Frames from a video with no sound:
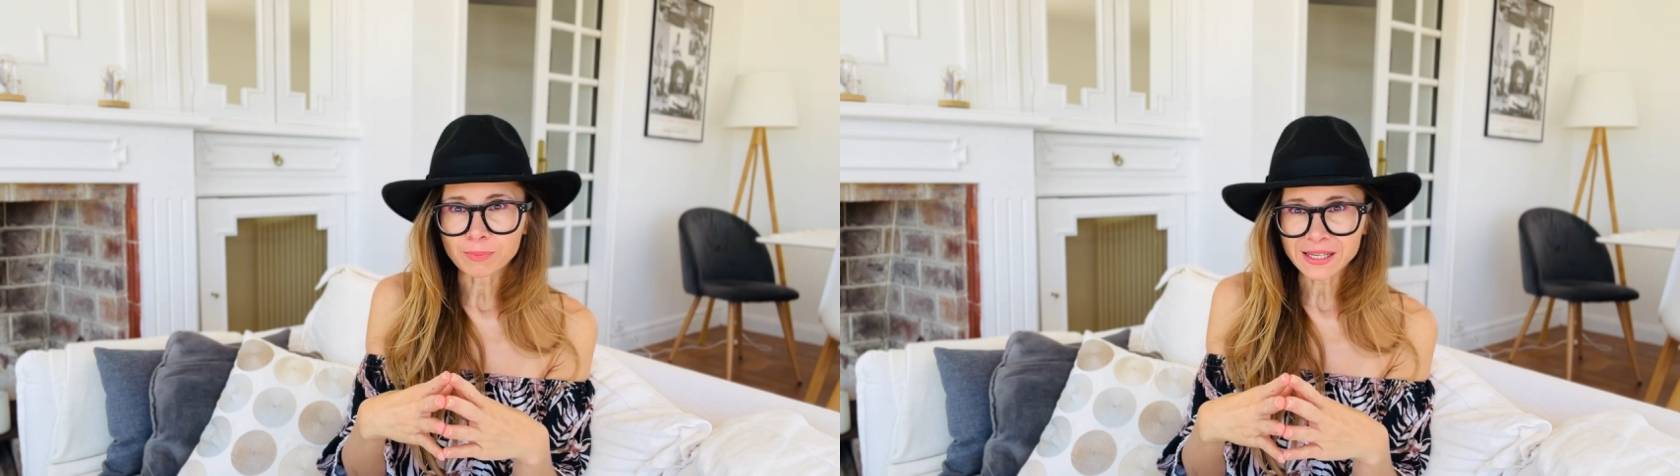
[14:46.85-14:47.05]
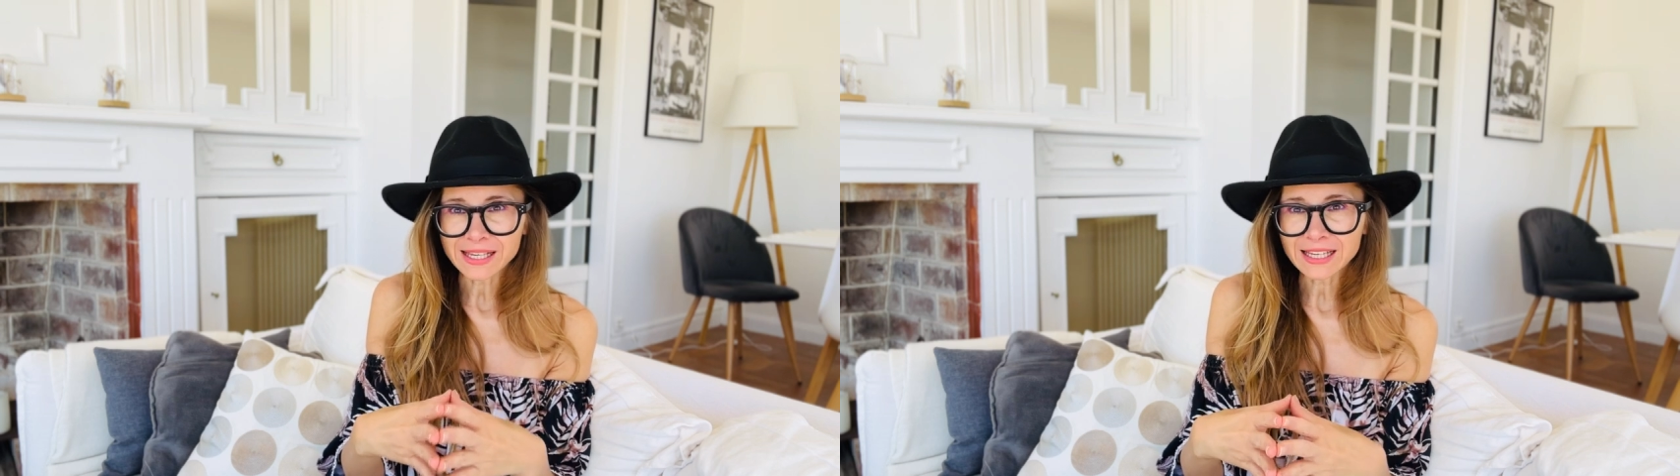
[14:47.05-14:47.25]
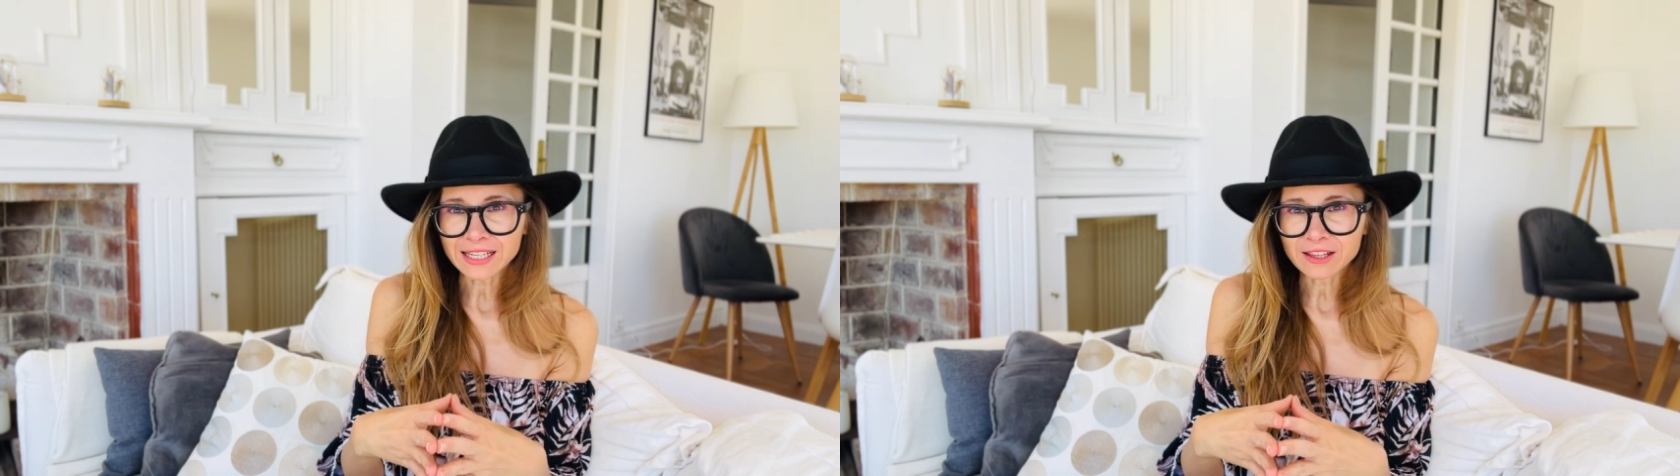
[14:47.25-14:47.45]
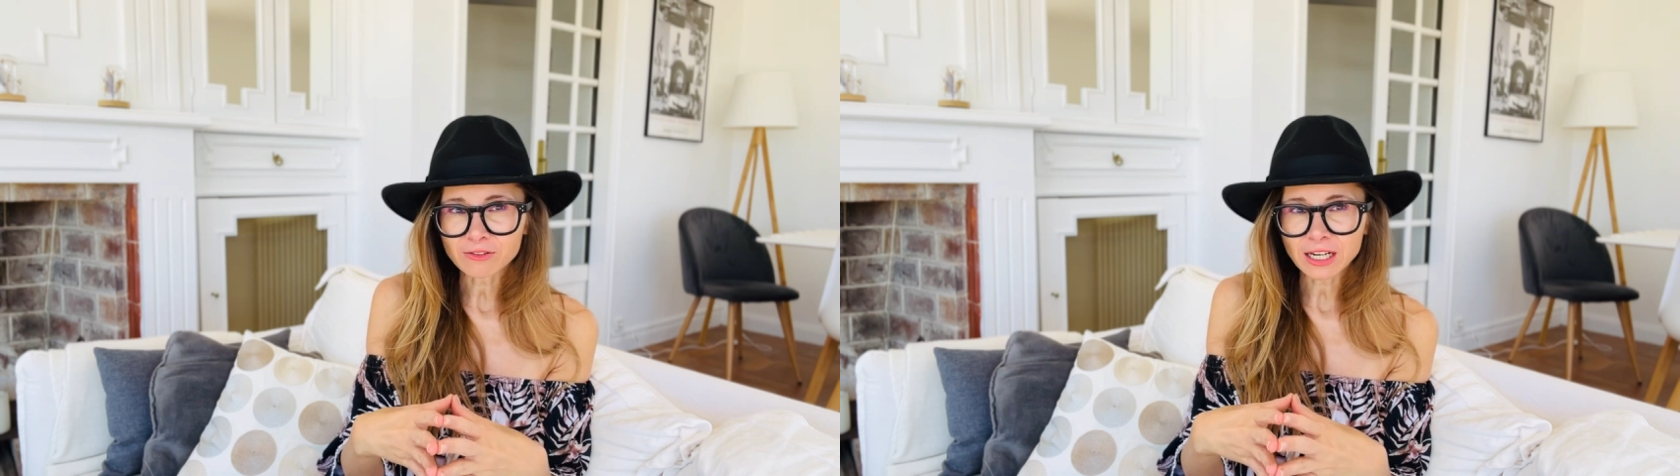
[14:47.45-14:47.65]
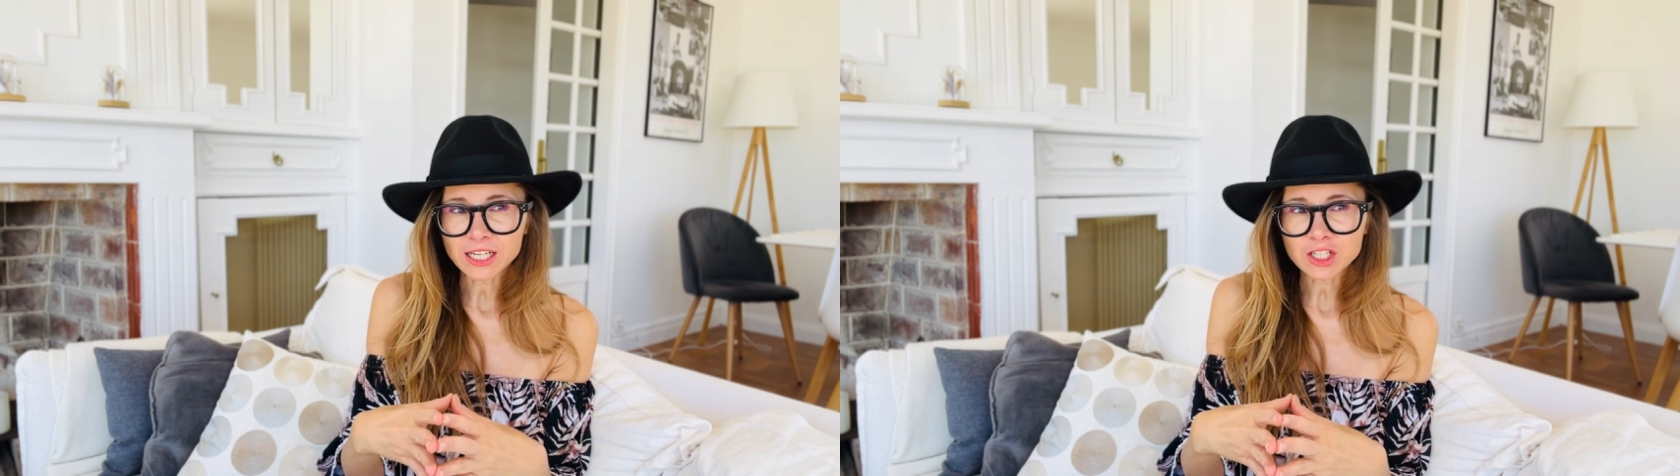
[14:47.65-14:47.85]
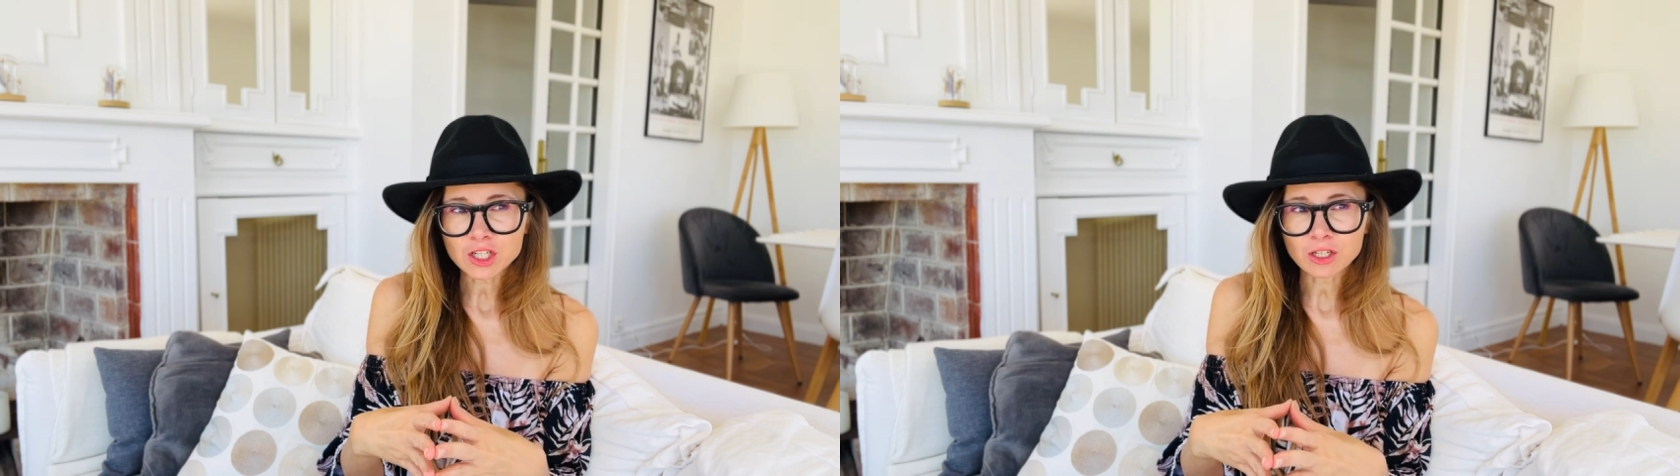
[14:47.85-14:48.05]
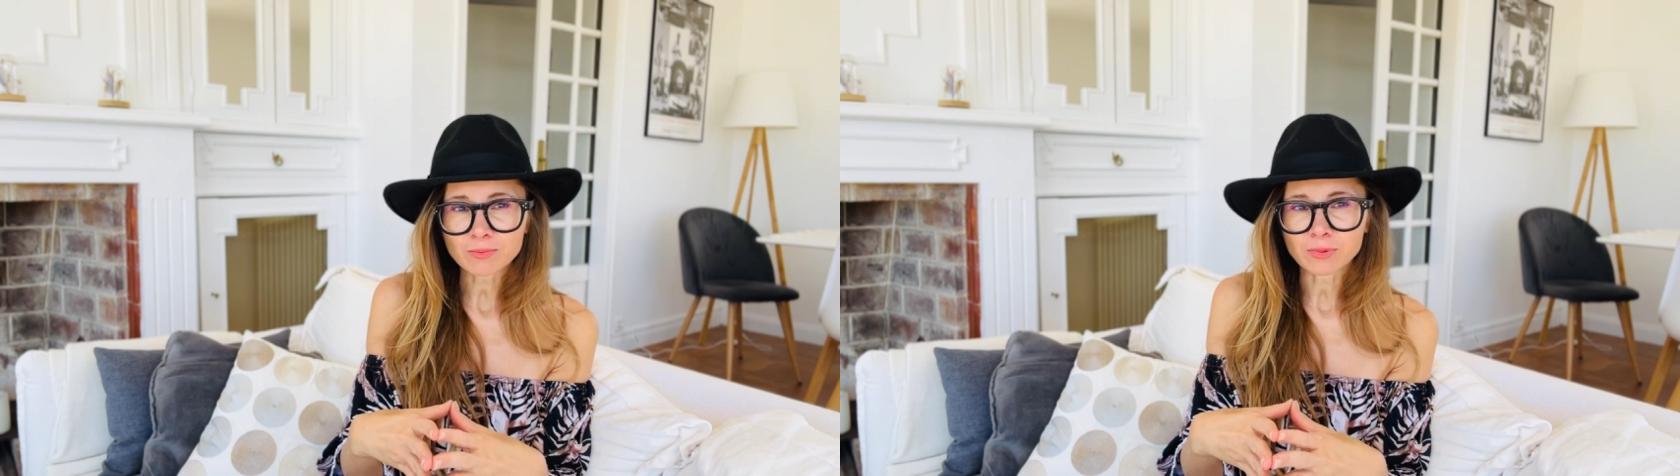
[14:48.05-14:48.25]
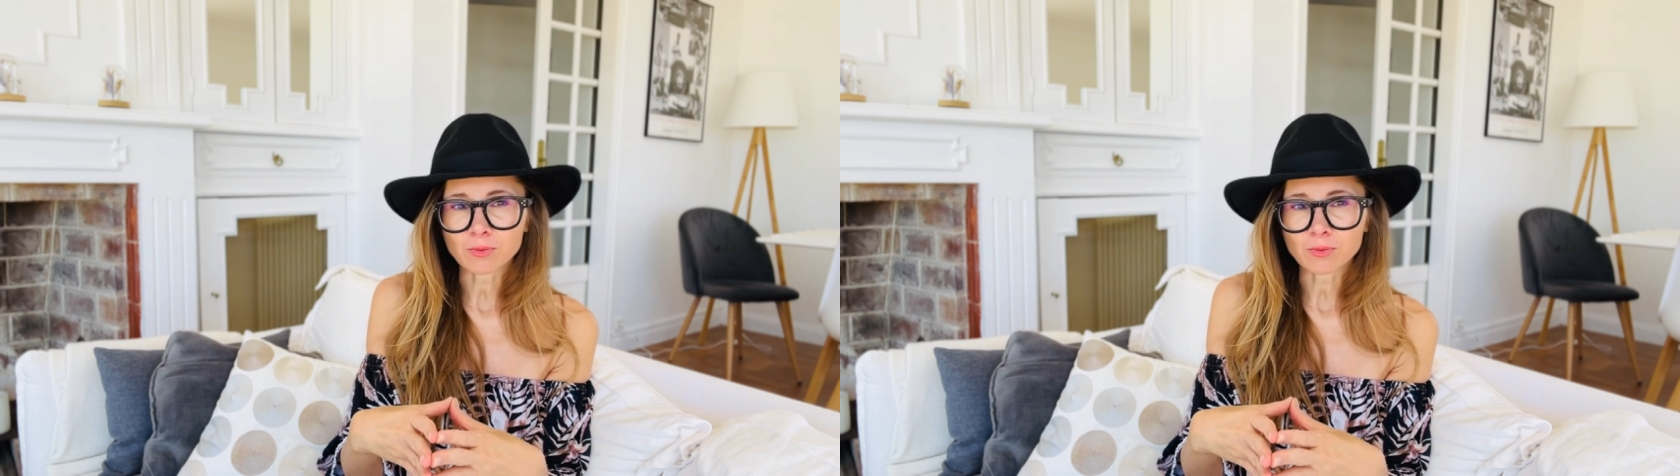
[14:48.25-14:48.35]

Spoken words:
being in the relationship.